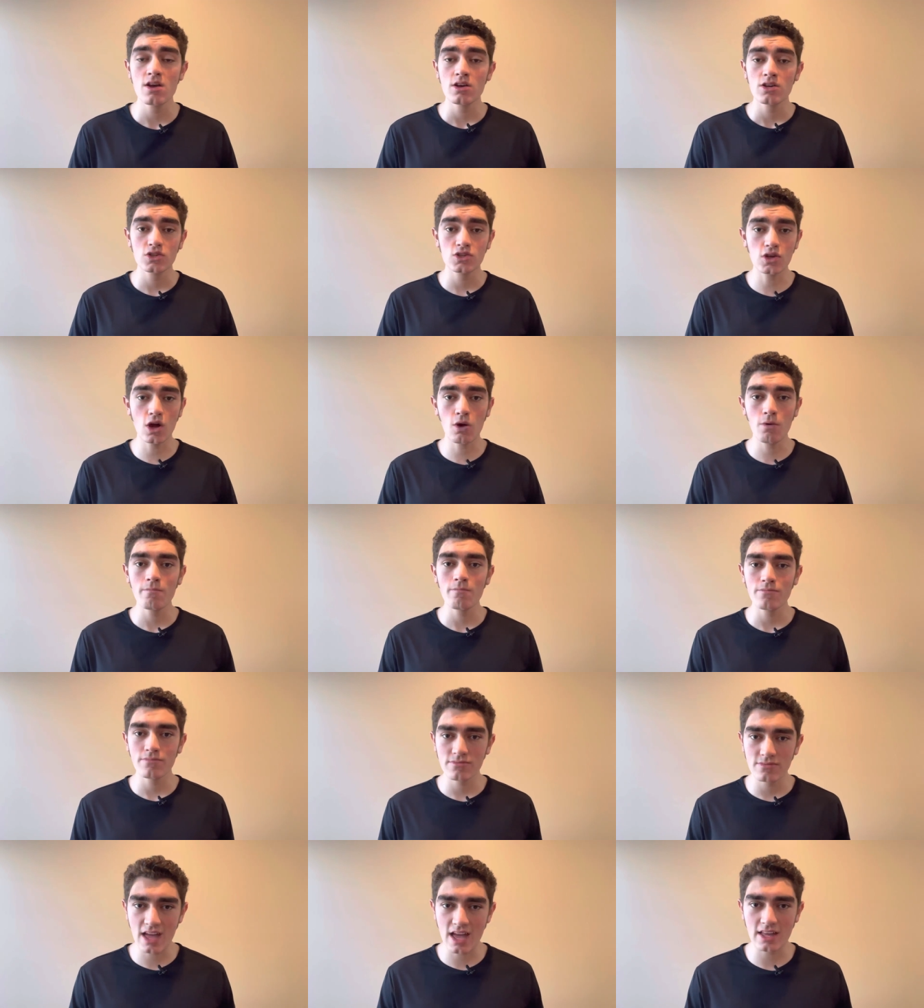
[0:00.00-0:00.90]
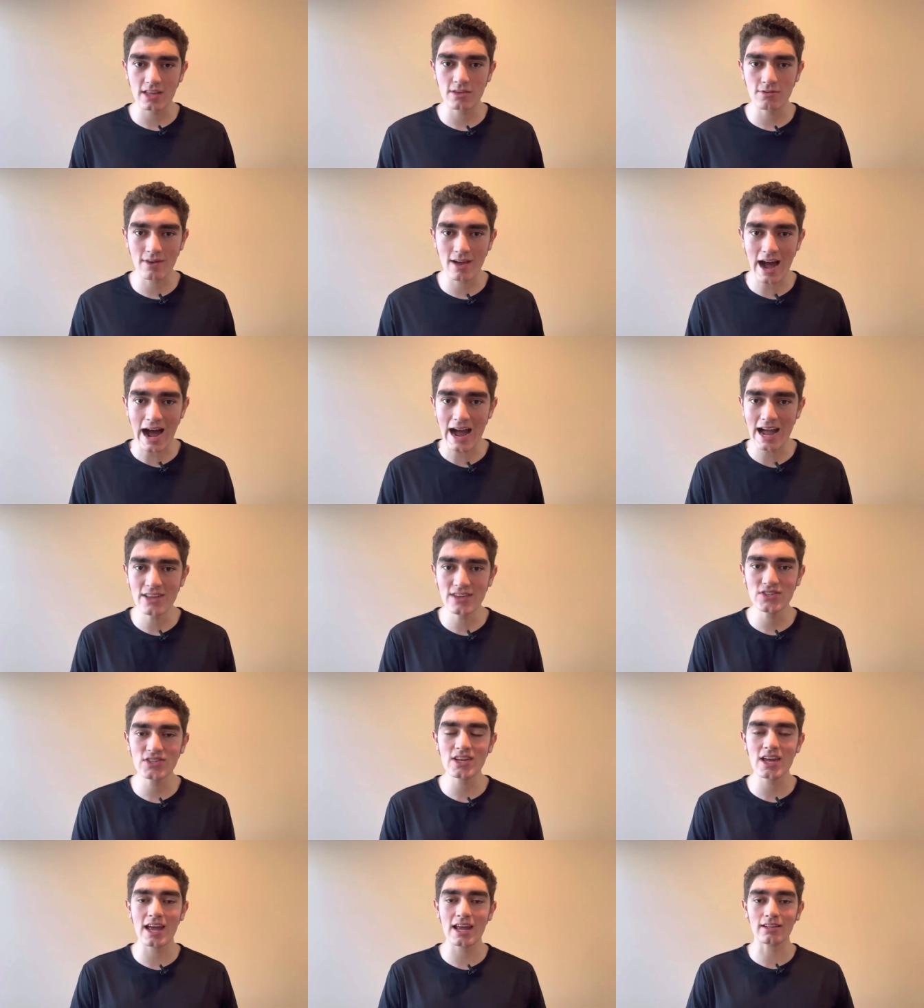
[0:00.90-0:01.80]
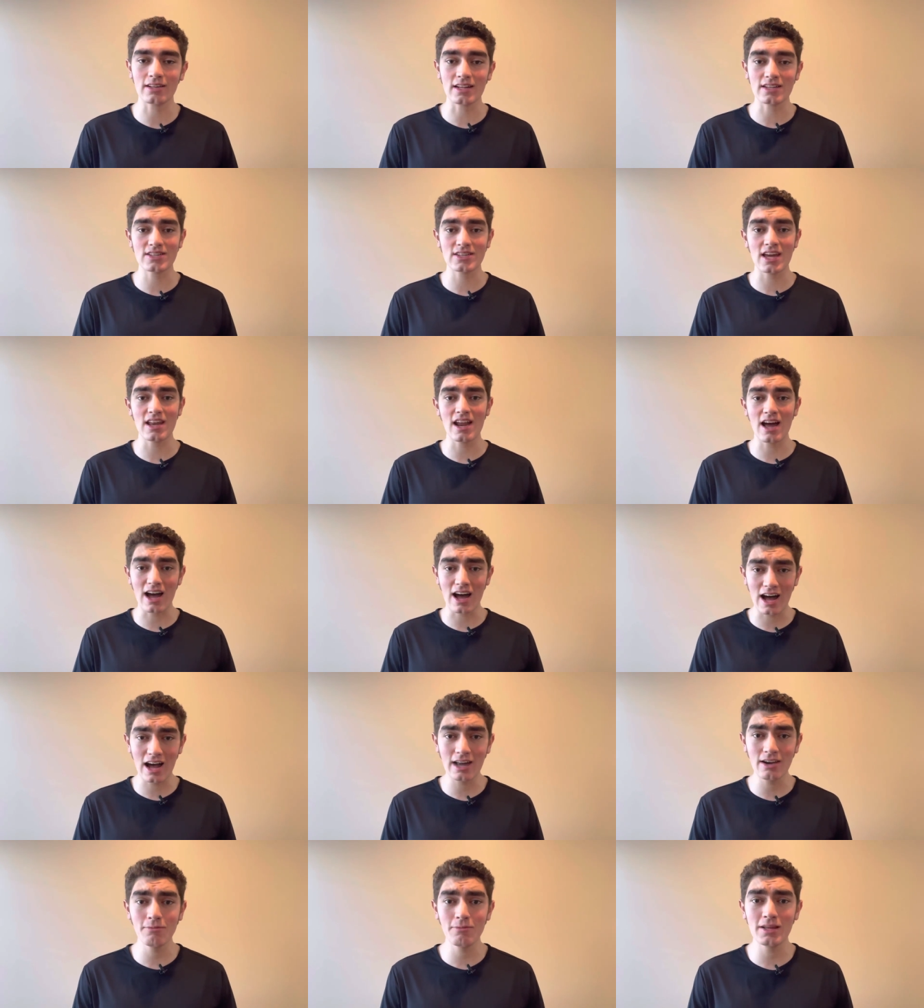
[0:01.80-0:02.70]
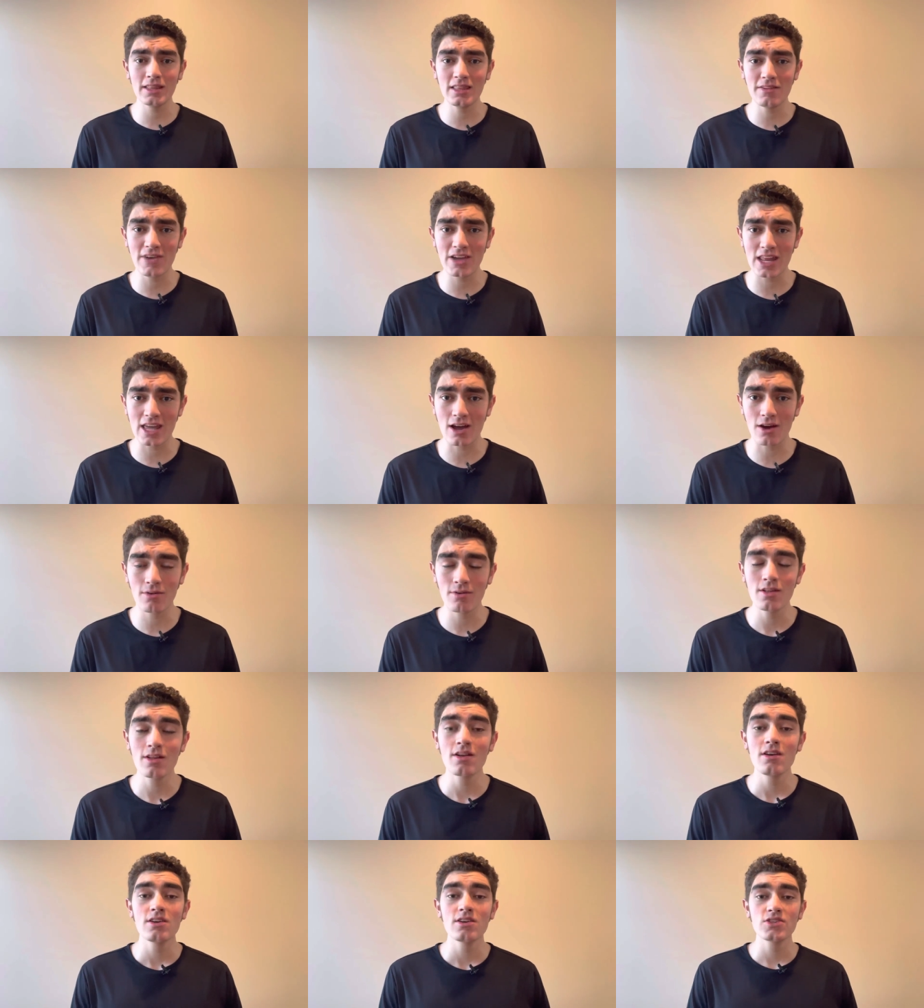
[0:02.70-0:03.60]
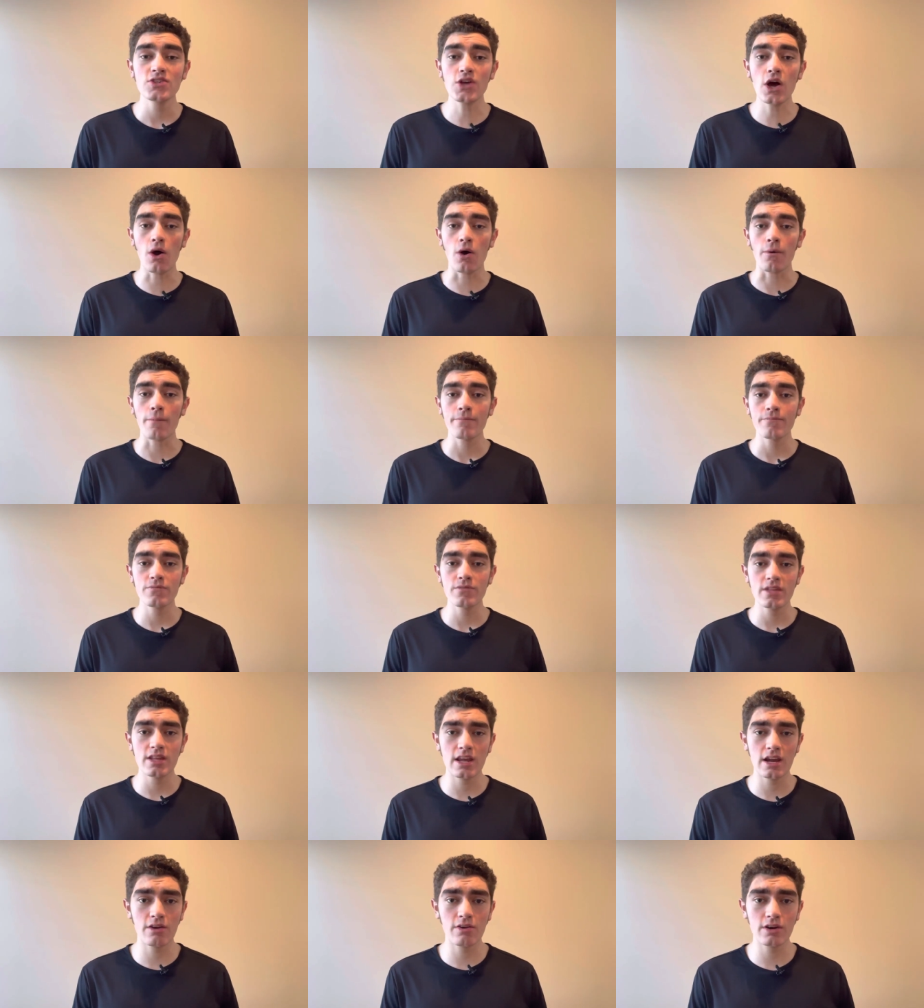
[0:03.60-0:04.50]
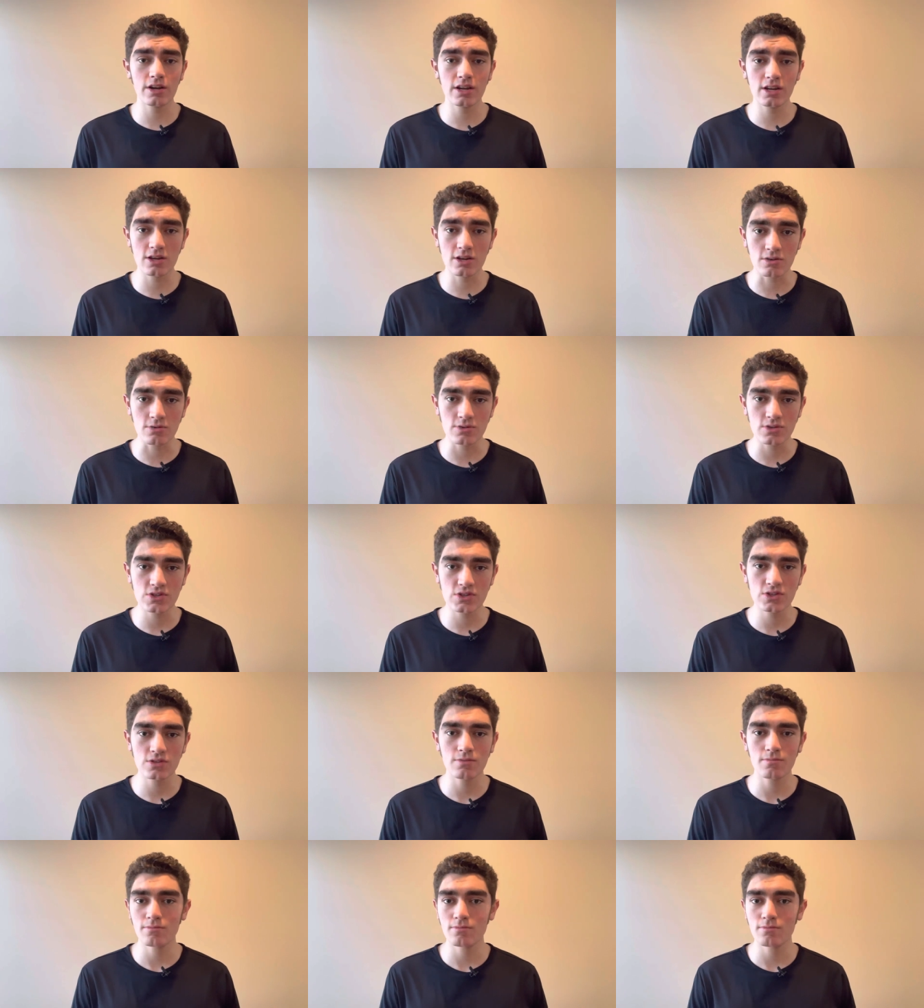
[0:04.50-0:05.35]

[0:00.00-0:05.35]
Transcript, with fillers: So, thank you guys, and let's get on with the video. So, Yared Nuguse,